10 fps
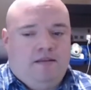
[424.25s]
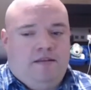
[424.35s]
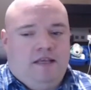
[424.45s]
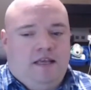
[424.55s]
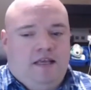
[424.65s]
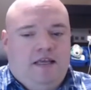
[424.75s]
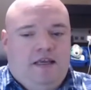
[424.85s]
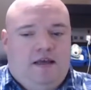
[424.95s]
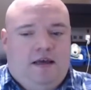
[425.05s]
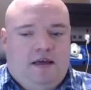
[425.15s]

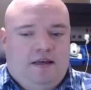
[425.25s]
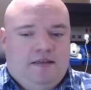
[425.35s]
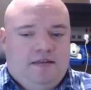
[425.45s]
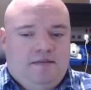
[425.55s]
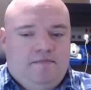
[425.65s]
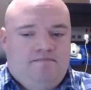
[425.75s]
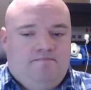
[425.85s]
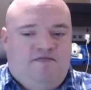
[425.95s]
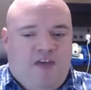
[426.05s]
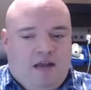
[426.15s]
The
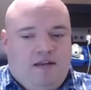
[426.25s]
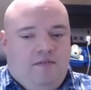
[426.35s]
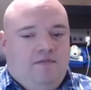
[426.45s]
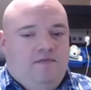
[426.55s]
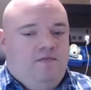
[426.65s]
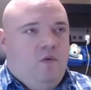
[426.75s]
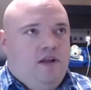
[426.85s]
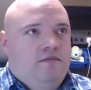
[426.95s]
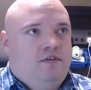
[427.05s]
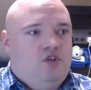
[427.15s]
fact of
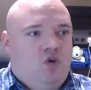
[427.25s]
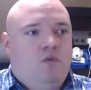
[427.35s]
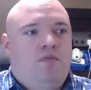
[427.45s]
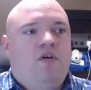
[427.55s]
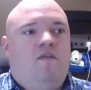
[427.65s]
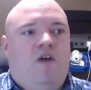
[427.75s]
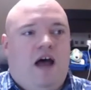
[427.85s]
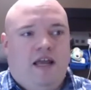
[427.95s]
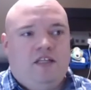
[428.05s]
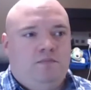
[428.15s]
what SOAR
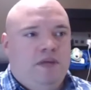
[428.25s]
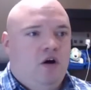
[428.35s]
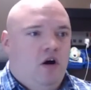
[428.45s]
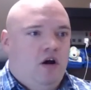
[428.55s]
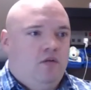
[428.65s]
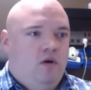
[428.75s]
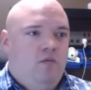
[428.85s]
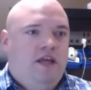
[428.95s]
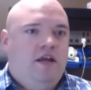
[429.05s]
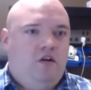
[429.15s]
provides beyond what
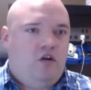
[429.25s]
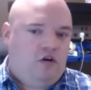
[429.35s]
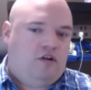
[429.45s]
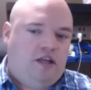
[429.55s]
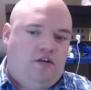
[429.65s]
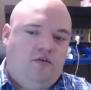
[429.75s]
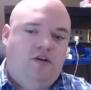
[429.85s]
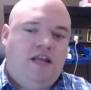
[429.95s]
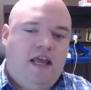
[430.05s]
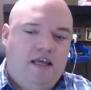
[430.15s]
we can currently do
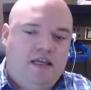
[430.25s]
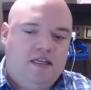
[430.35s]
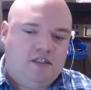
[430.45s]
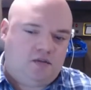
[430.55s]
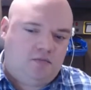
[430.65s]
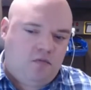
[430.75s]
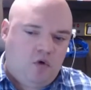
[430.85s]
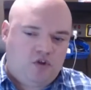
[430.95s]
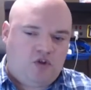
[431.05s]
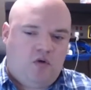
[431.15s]
today is
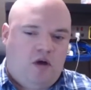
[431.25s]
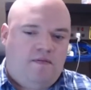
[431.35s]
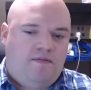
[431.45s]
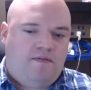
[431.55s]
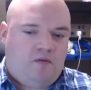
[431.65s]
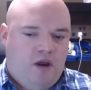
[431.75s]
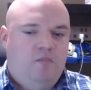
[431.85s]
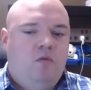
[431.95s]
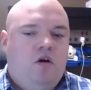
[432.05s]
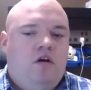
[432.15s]
more so a
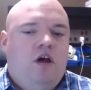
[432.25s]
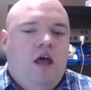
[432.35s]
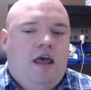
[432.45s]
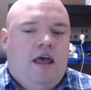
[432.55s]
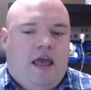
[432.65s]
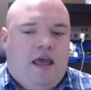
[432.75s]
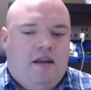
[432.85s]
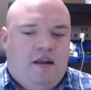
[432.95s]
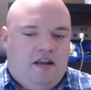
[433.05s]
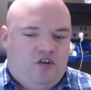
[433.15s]
framework
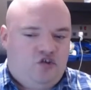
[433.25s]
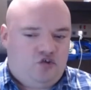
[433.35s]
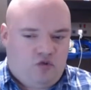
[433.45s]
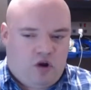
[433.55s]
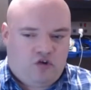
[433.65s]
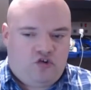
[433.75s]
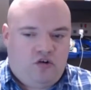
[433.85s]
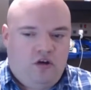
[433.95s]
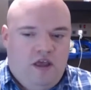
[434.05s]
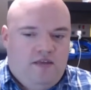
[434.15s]
and a
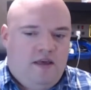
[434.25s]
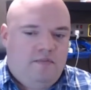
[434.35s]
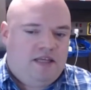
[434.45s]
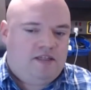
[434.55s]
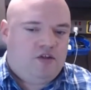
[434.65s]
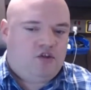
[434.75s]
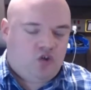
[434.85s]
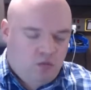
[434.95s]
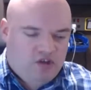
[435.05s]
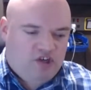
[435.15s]
structure that makes it
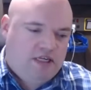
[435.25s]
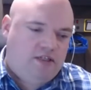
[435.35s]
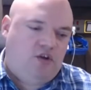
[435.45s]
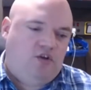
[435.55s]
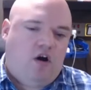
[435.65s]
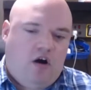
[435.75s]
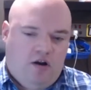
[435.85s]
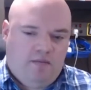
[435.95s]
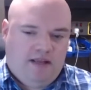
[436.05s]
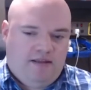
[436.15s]
so much easier to
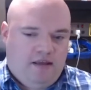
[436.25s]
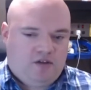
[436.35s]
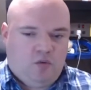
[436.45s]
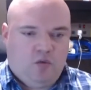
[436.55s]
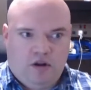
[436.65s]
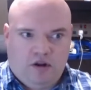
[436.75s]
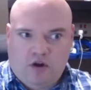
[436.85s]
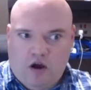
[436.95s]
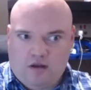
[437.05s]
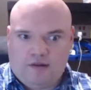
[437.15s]
automate things. And we're going to
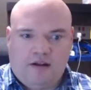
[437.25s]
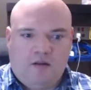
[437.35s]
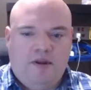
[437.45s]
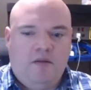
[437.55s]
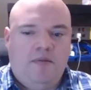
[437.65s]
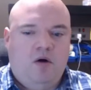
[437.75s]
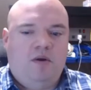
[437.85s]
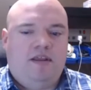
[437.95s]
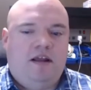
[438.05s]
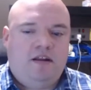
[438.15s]
talk a little bit about
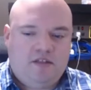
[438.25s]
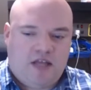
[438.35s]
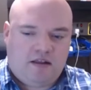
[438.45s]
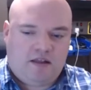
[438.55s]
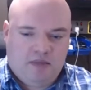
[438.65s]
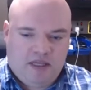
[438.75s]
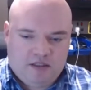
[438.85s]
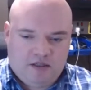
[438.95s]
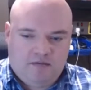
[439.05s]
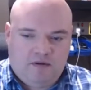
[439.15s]
what that exactly
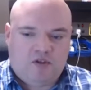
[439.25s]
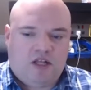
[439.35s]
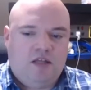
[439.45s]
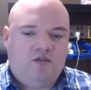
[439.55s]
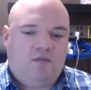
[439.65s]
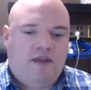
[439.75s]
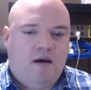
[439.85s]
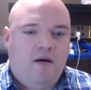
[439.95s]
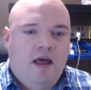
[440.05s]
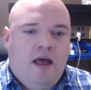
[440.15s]
means in a few slides from now.